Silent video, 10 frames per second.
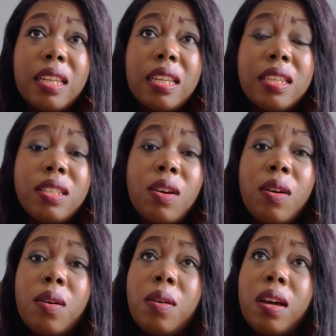
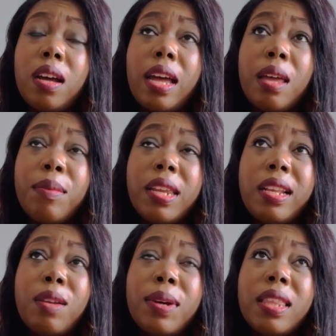So,
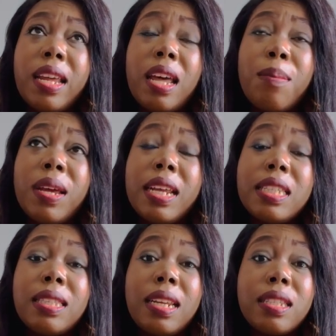immediately when that happened, I
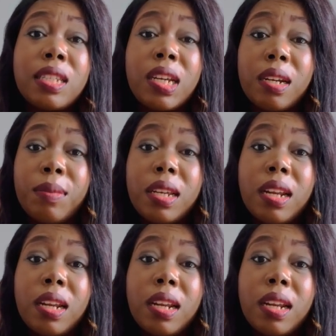started screaming.